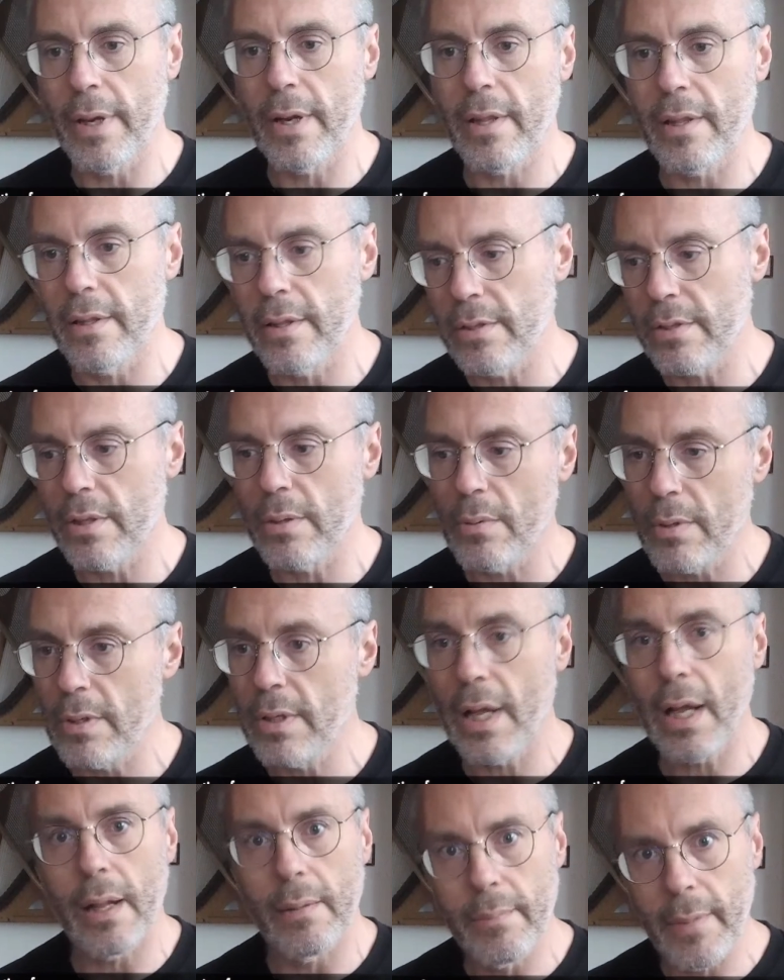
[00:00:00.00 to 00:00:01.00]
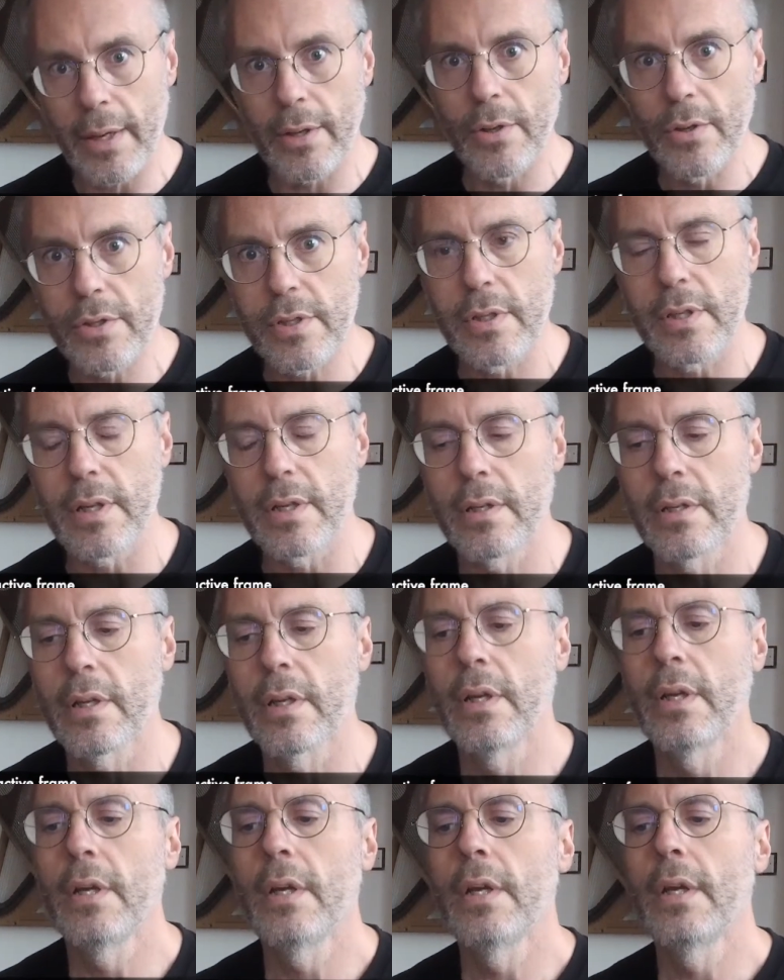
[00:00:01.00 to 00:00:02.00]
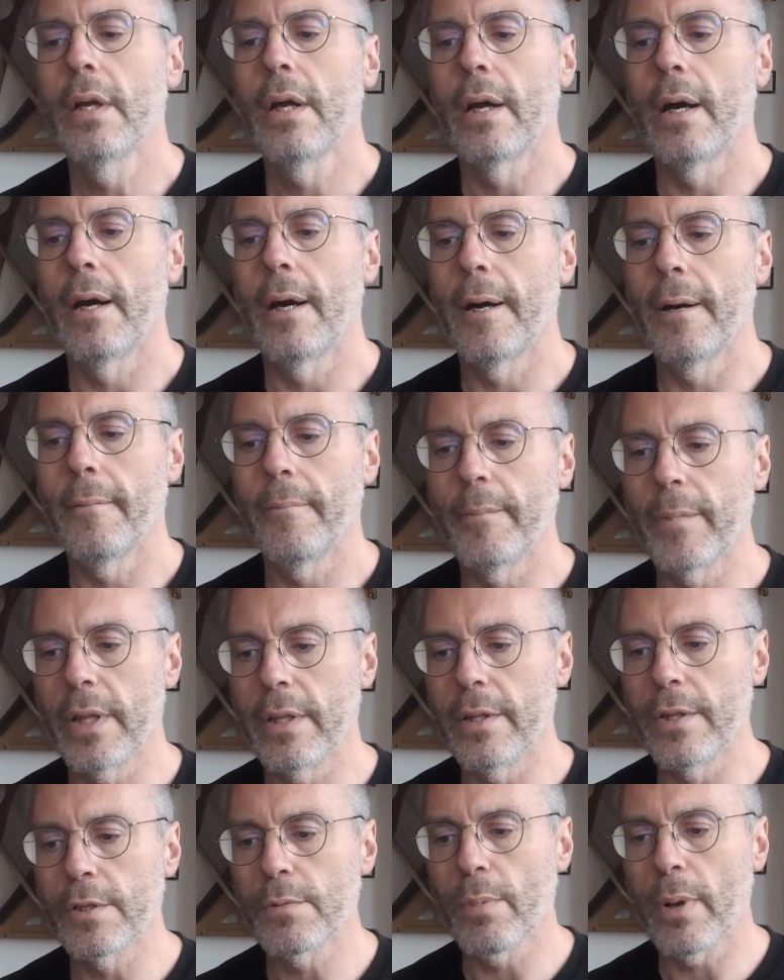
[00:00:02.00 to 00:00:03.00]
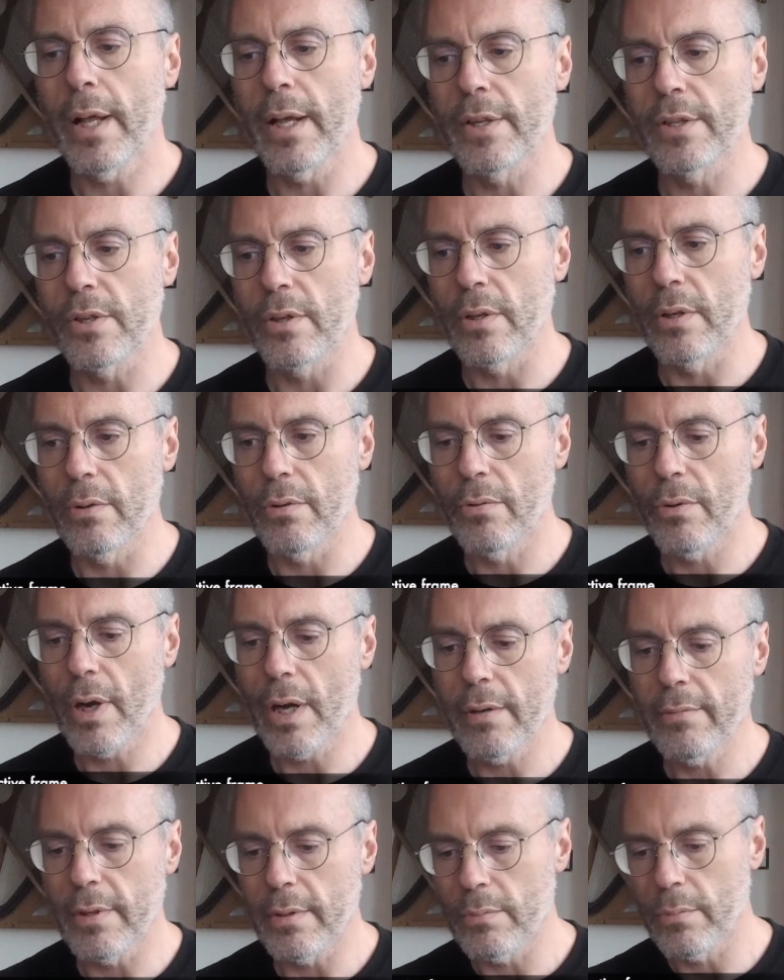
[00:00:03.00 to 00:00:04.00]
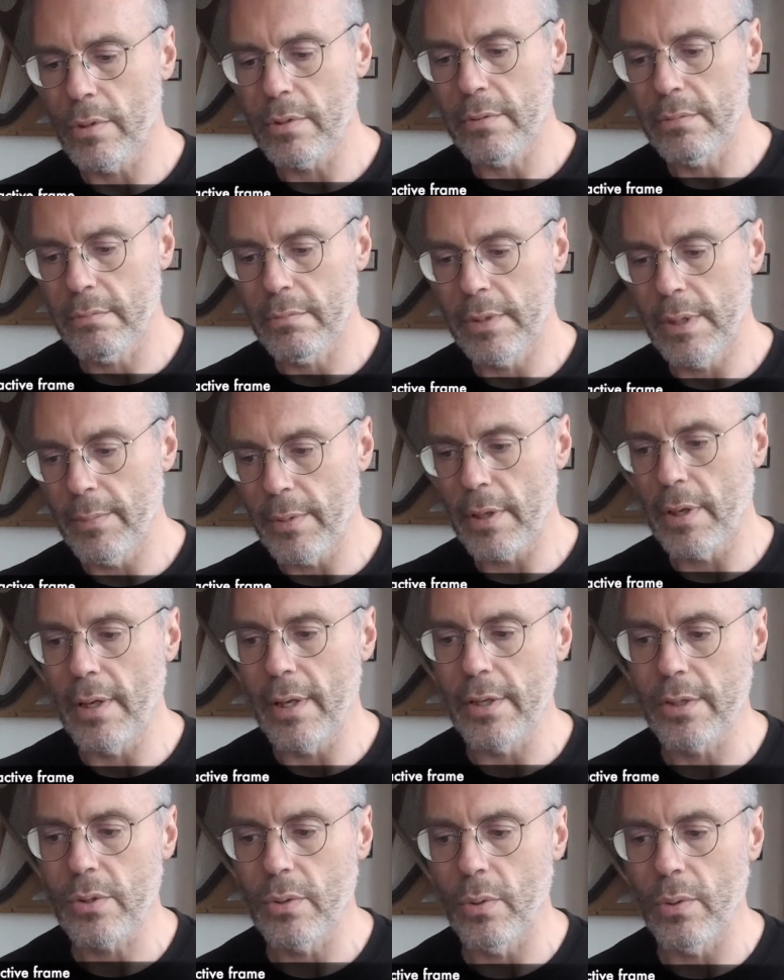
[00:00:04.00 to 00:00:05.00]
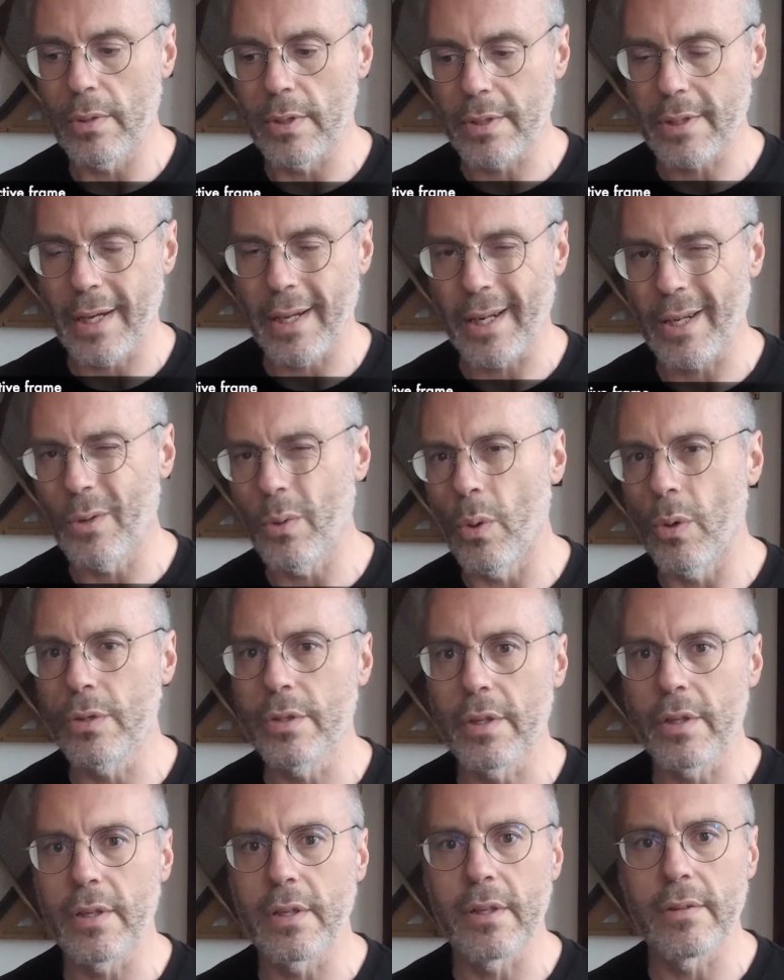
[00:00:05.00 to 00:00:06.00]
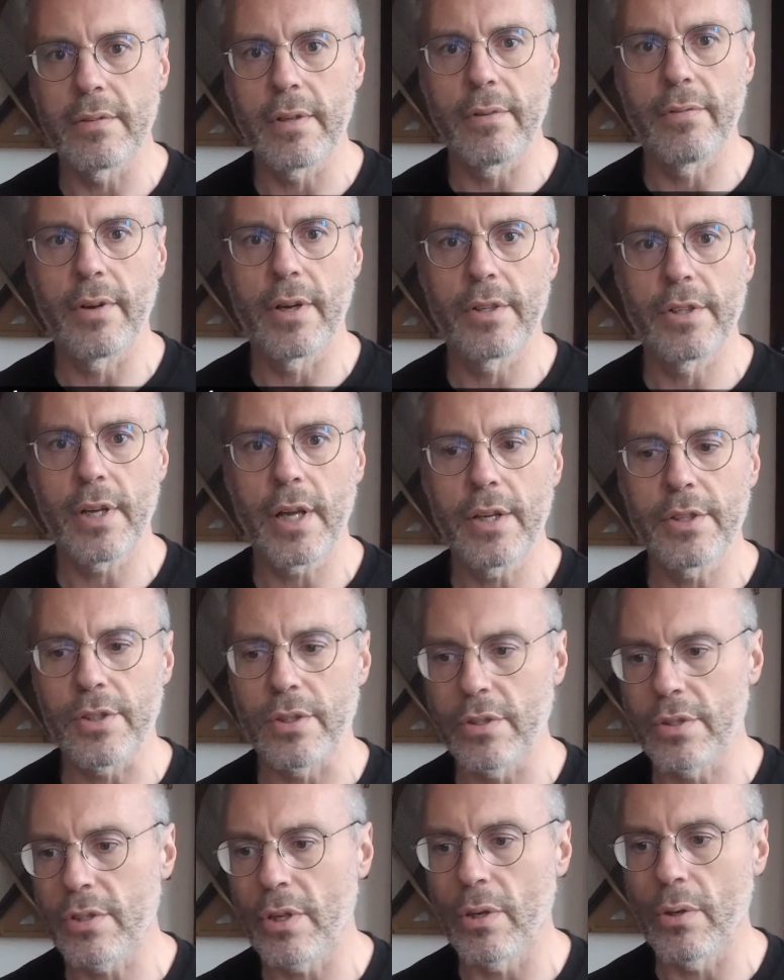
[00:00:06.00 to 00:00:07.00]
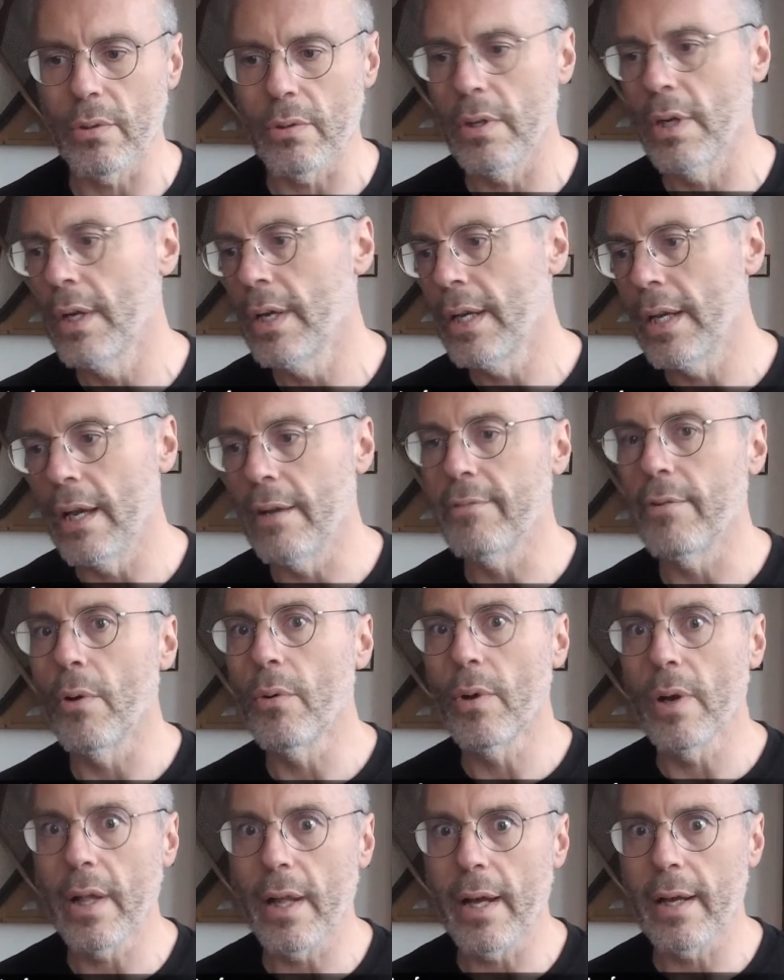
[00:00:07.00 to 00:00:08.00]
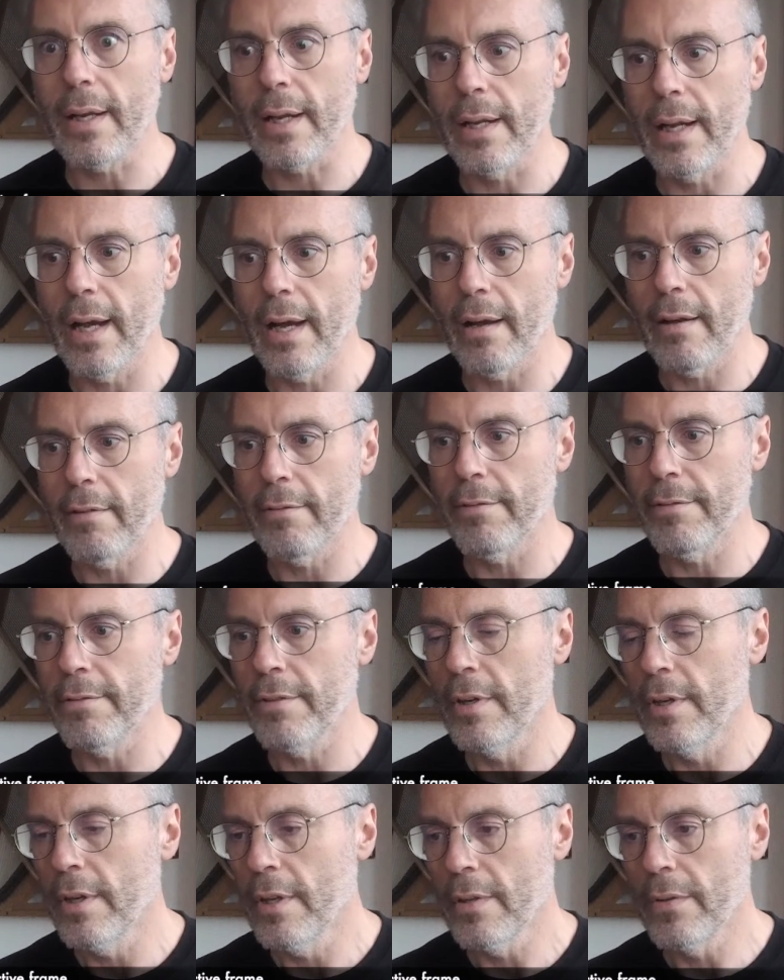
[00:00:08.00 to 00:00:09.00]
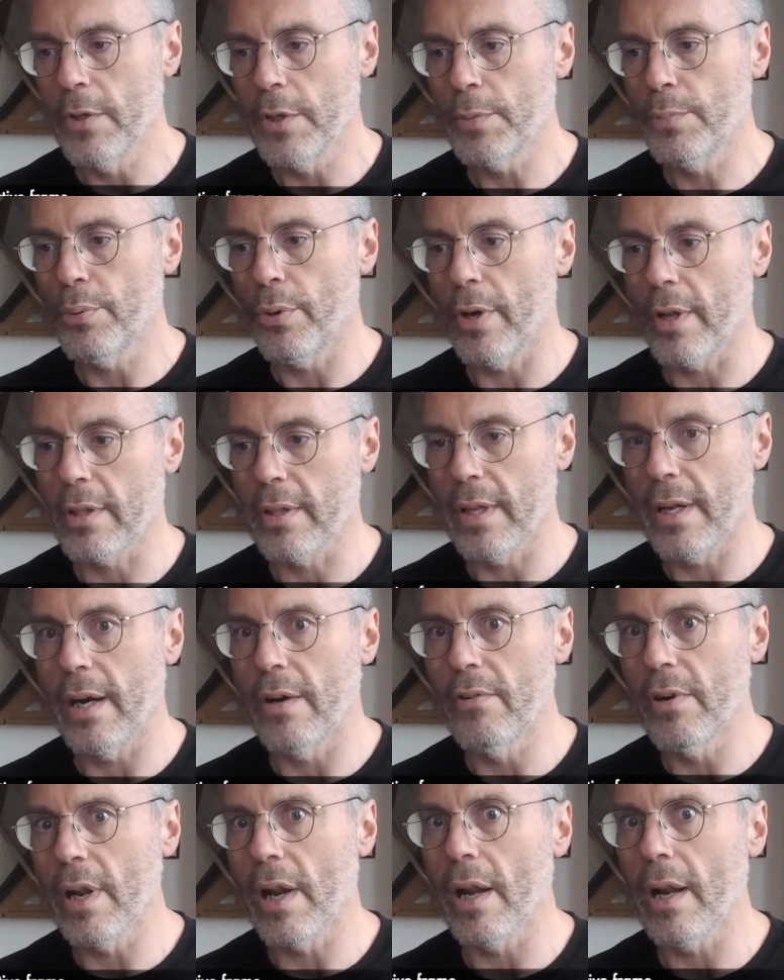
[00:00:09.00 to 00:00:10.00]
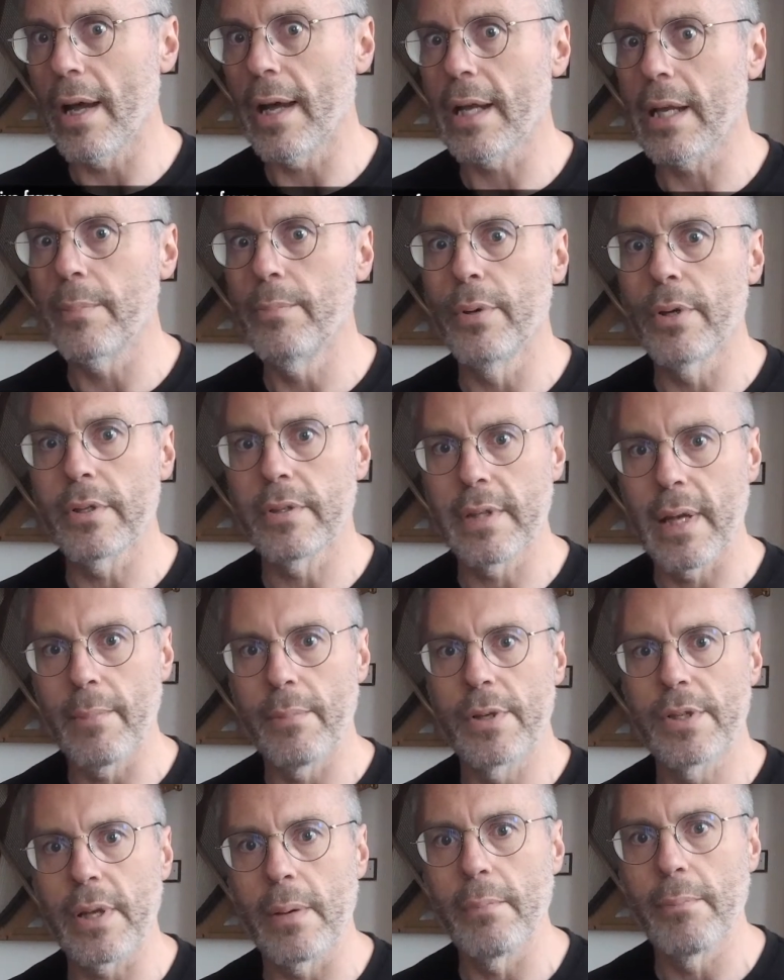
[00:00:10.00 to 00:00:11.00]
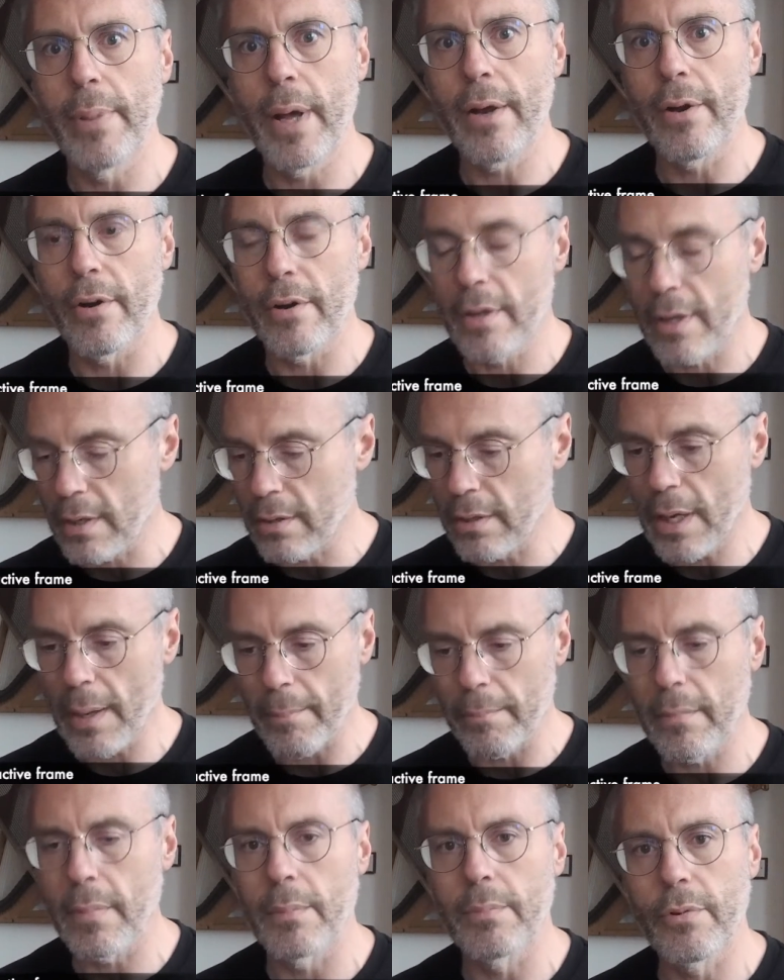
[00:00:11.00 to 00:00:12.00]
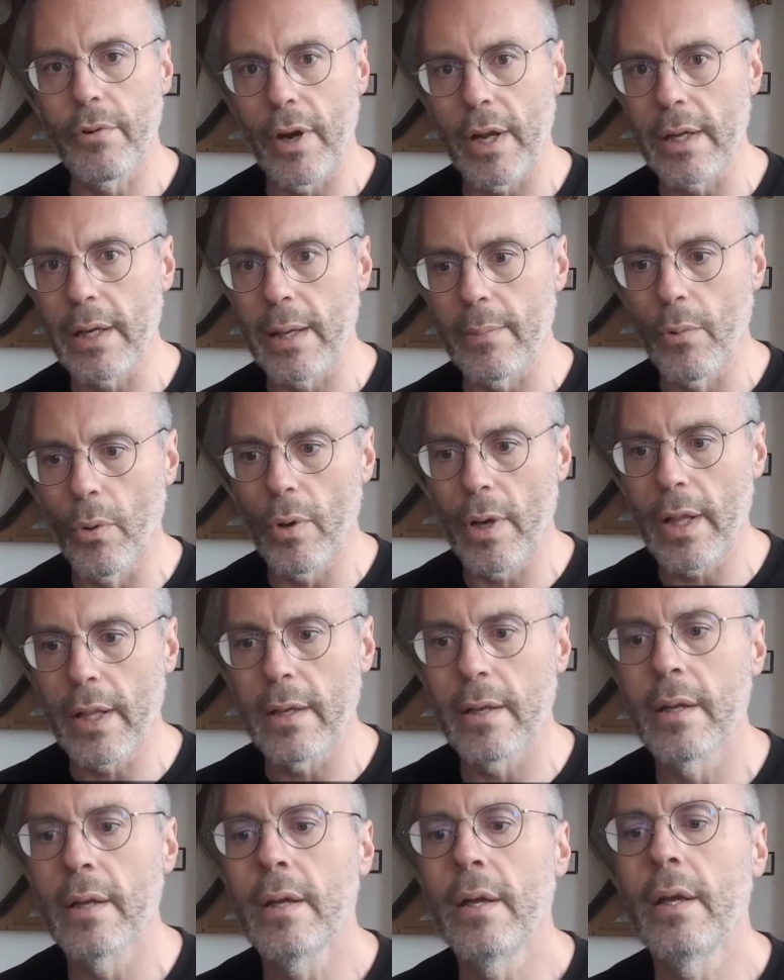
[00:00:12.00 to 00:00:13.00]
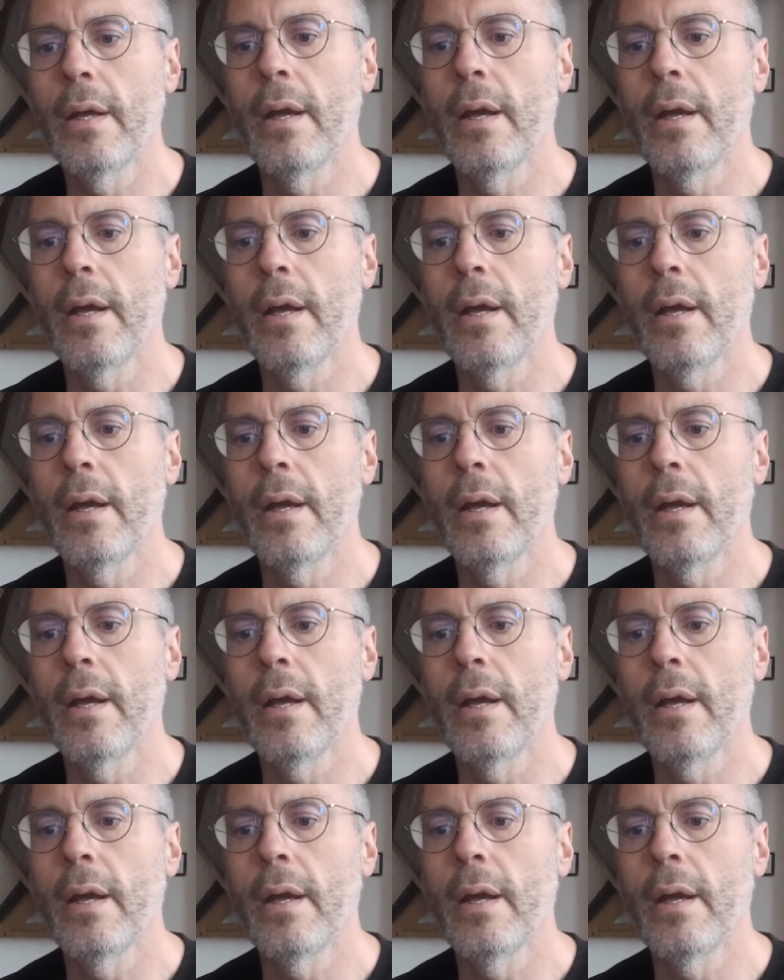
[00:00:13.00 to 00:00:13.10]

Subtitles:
better than this other one, I might use it in this place. So you arrive at what typically is called this kind of quantitative differentiation. So if only I could have this product that I really like, but 10% better, then I'm great, I'm all in.